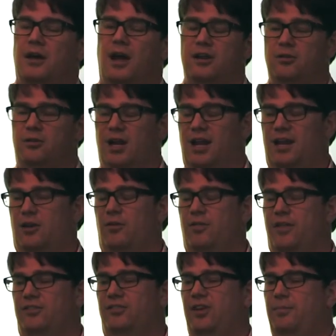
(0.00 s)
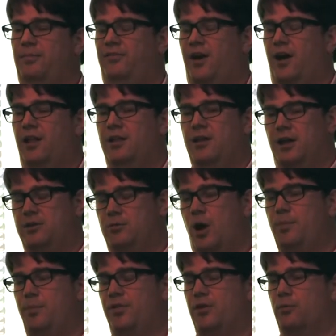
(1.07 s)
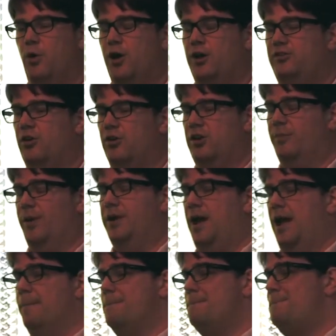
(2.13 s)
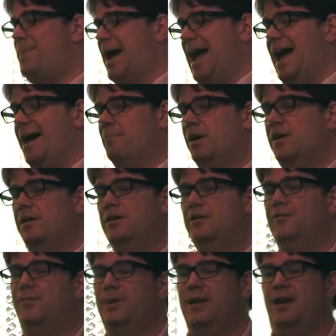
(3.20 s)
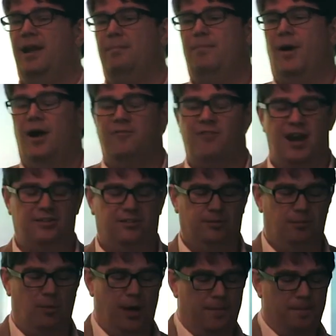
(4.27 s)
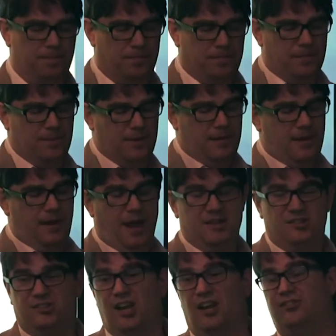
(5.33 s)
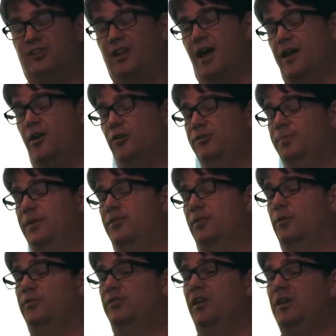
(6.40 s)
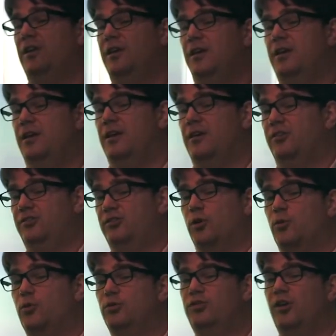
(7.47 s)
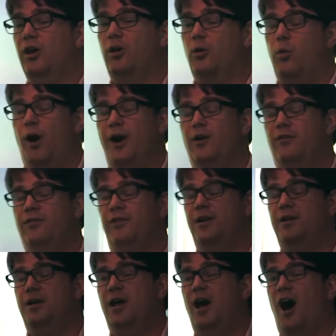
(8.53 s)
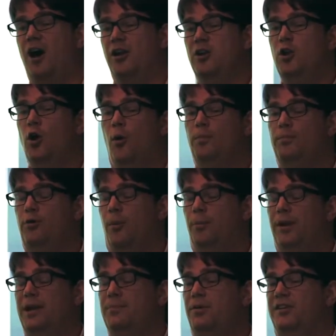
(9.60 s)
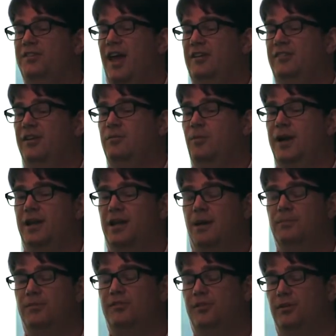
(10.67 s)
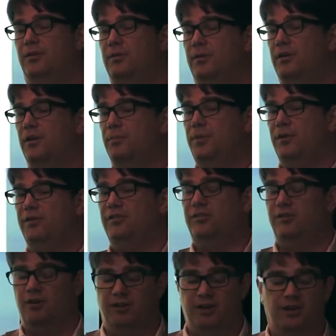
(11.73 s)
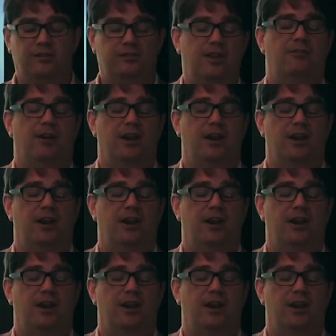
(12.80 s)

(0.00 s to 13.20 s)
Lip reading: And you click on the zip file, and you open the Word document, and bam, you've been hit by ransomware. And just like hospitals, schools quite often are not properly protected when it comes to computer security because they're